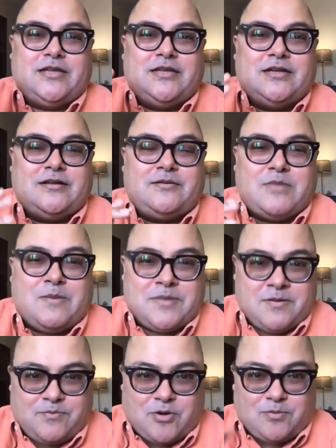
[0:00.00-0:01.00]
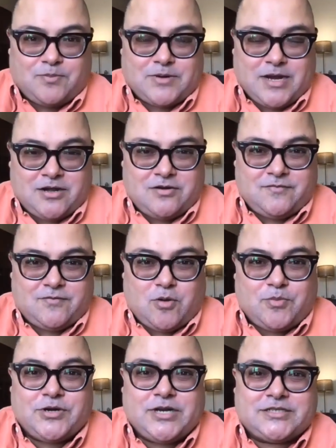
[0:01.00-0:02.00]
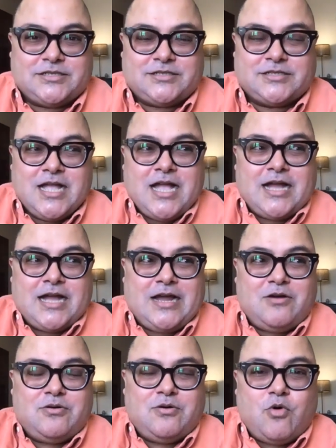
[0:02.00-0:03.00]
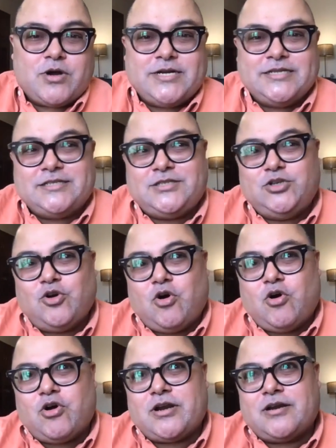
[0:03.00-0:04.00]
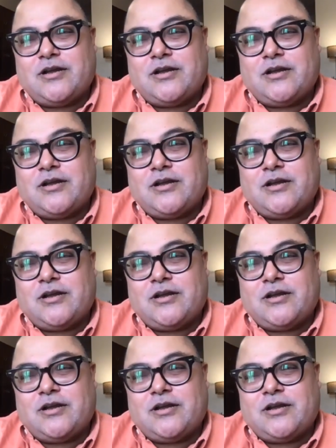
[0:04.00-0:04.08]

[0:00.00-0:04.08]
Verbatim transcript: uh, mom and pop kind of operations. Now, what is your